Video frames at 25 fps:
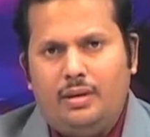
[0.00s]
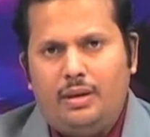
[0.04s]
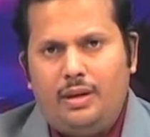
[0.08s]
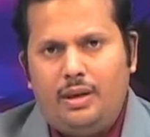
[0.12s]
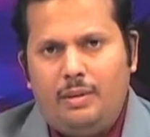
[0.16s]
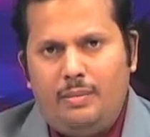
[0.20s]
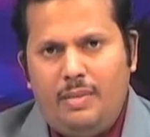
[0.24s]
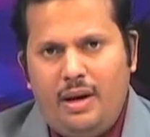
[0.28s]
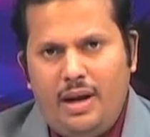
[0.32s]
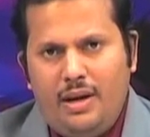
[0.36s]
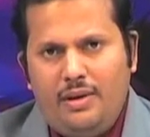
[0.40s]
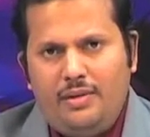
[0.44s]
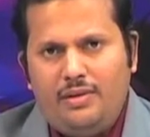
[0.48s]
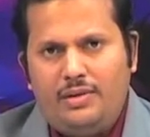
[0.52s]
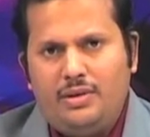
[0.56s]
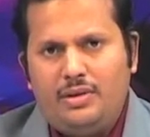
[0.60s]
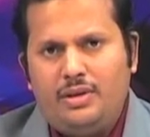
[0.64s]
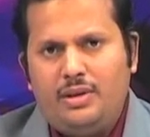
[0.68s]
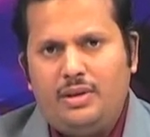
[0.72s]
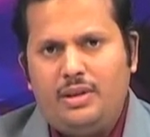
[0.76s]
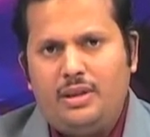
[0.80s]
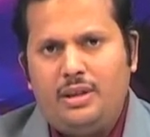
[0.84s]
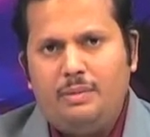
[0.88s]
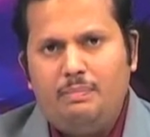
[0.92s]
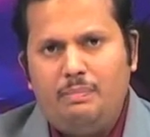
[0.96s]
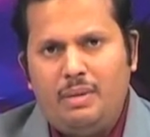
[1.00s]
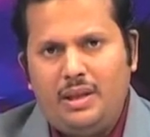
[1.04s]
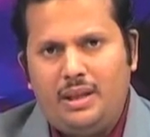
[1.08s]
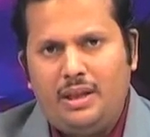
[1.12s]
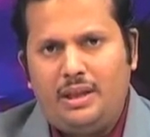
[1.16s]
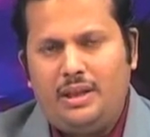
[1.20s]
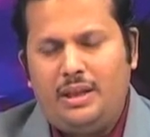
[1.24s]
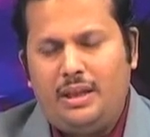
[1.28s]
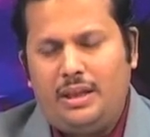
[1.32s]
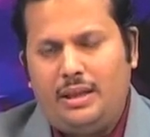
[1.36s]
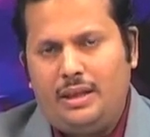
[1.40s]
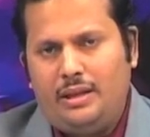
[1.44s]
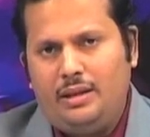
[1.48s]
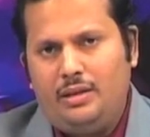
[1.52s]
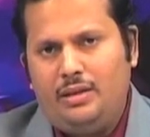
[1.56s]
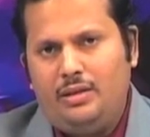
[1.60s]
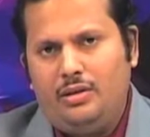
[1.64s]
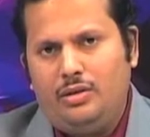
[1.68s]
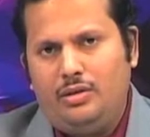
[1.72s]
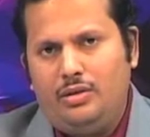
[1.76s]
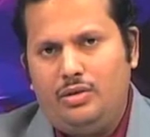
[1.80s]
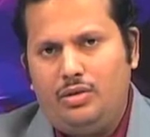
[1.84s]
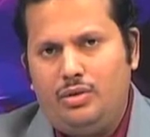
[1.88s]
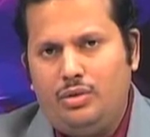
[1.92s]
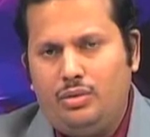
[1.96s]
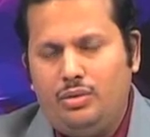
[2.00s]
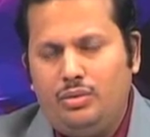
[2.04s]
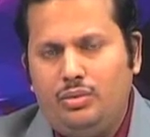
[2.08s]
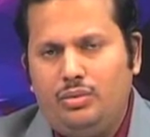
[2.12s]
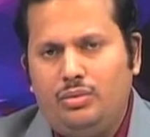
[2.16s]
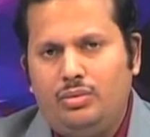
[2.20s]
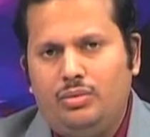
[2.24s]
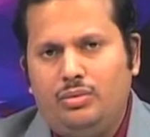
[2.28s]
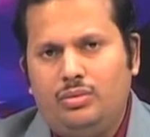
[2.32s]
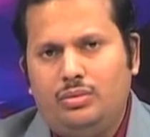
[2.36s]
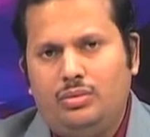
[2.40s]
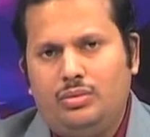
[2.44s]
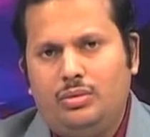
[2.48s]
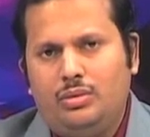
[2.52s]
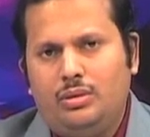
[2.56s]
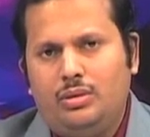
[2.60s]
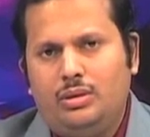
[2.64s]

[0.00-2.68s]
remains sympathetic to